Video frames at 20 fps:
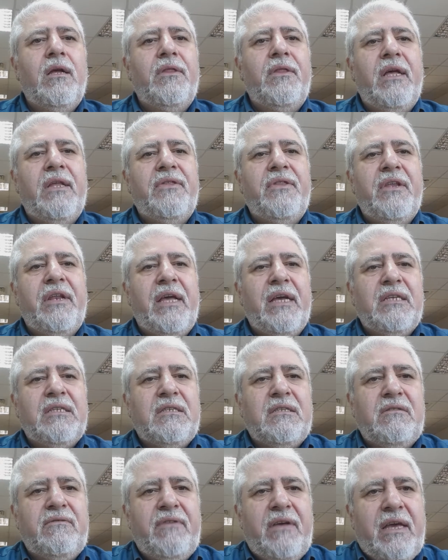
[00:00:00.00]
Then the
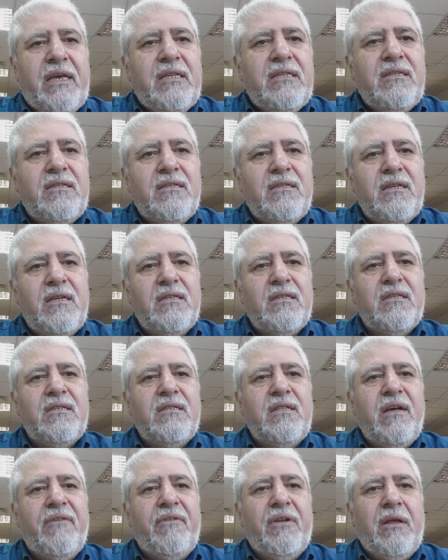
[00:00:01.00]
next phase is the
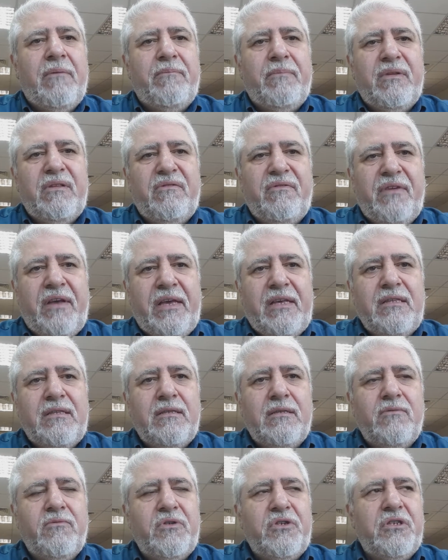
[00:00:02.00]
development
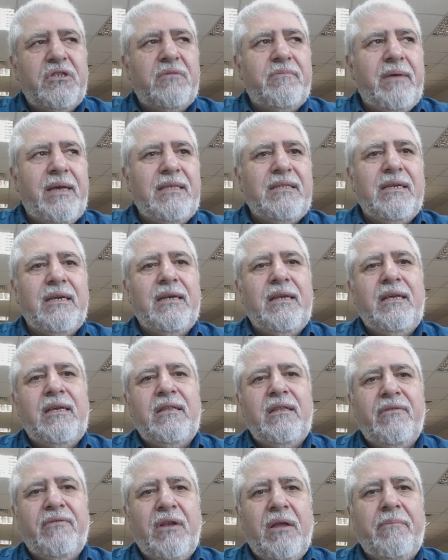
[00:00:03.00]
phase, which is basically
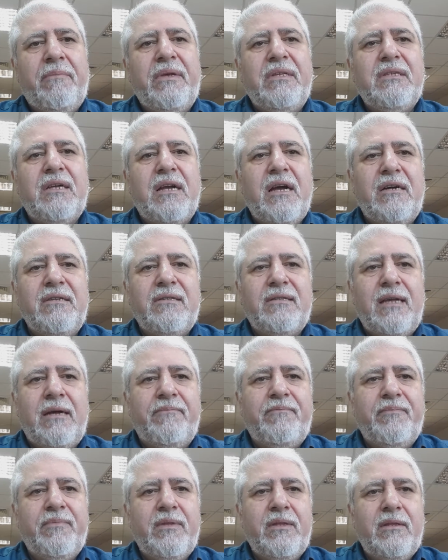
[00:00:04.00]
developing the
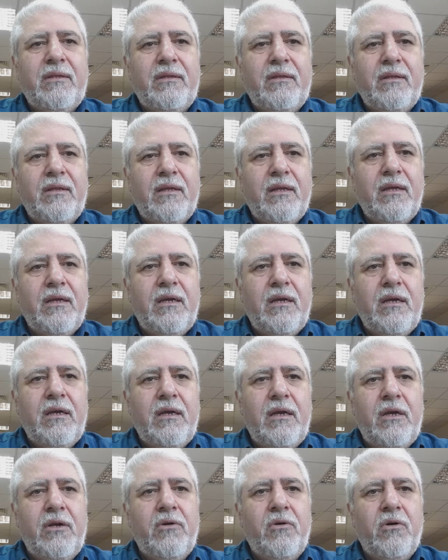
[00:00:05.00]
concept
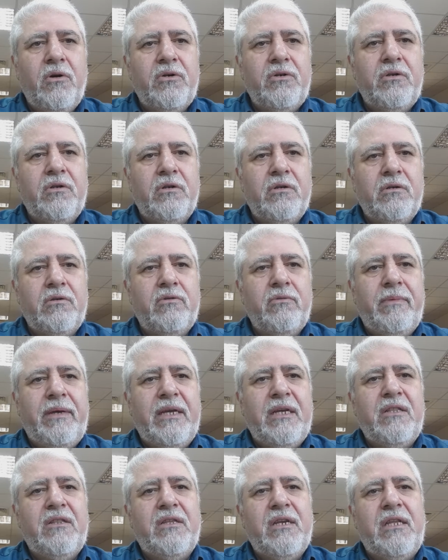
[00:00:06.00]
in order to
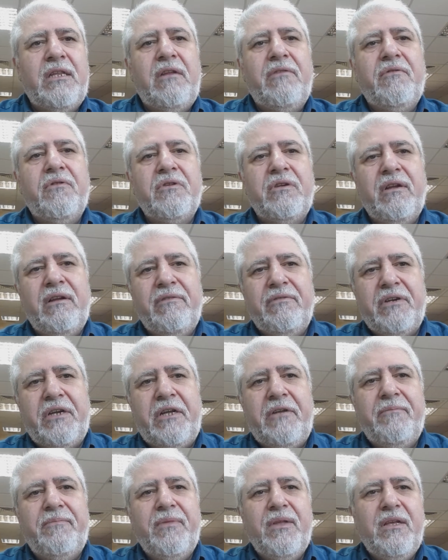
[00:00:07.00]
make it ready for
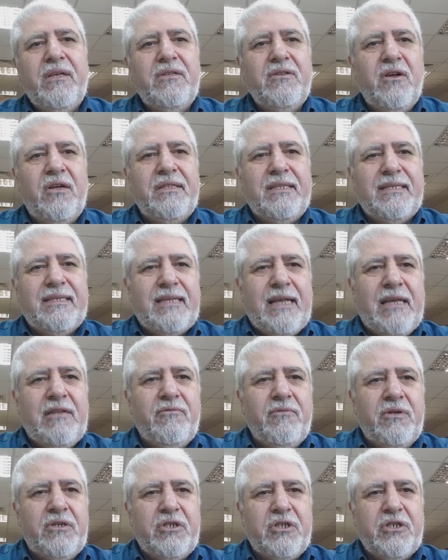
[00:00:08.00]
delivery. So the
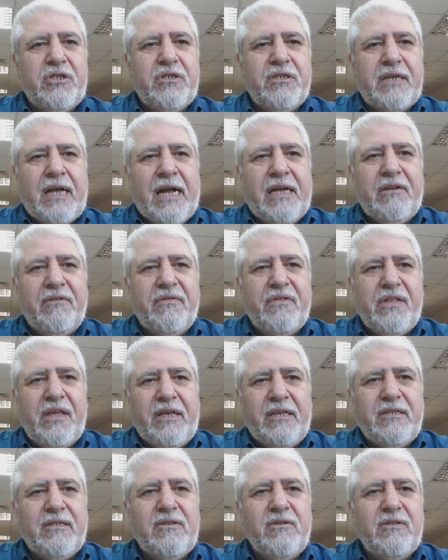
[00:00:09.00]
sandwich kind of
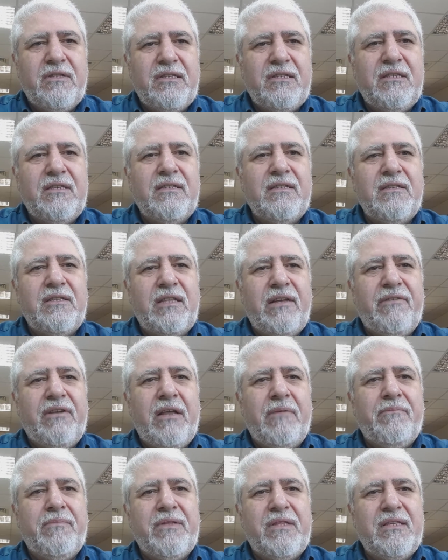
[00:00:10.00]
thing. So this is the
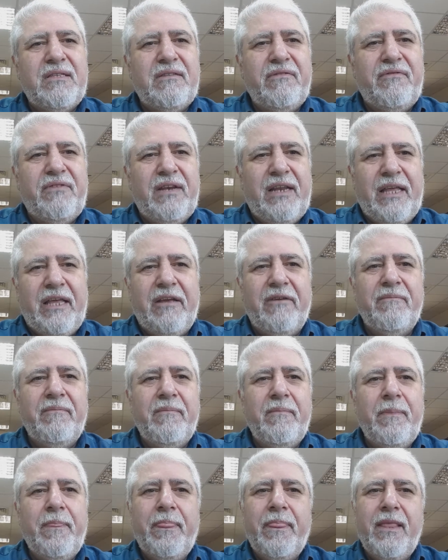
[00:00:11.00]
development, is the filling.
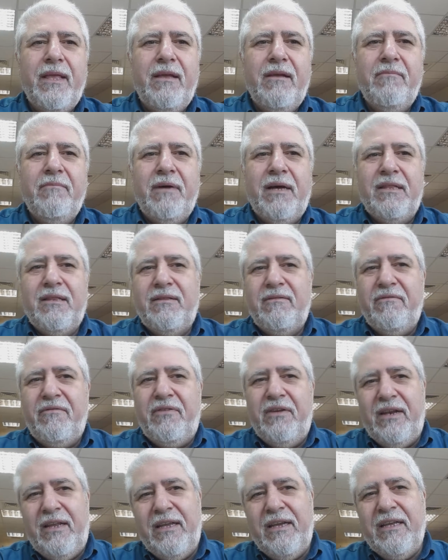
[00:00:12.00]
But the
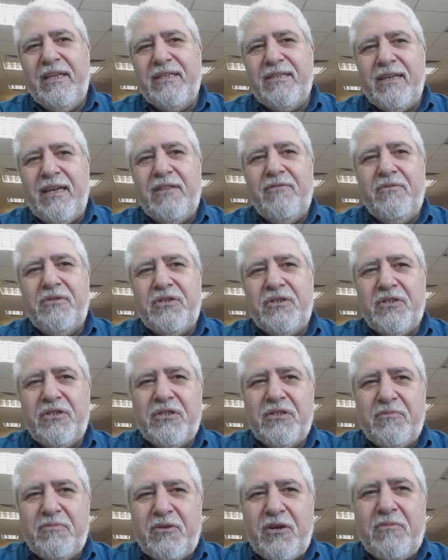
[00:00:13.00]
filling in a sandwich
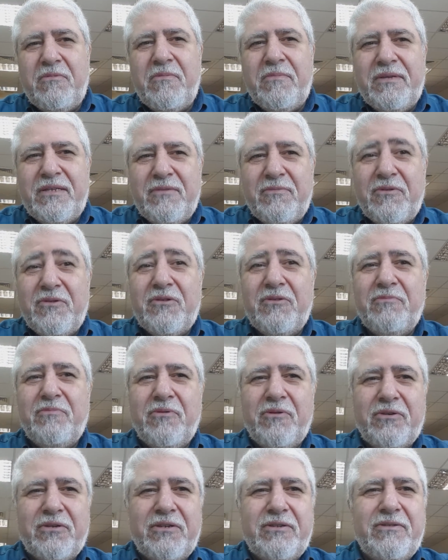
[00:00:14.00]
is probably the most
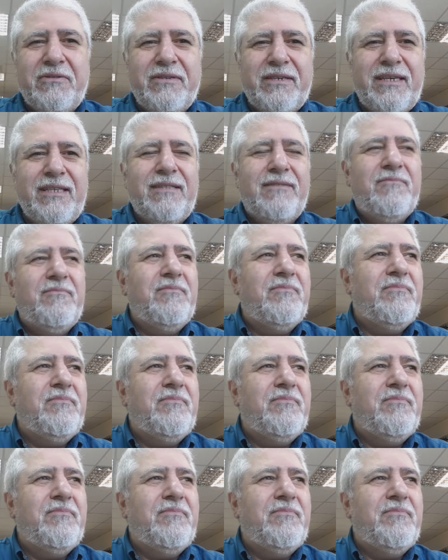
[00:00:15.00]
important, right?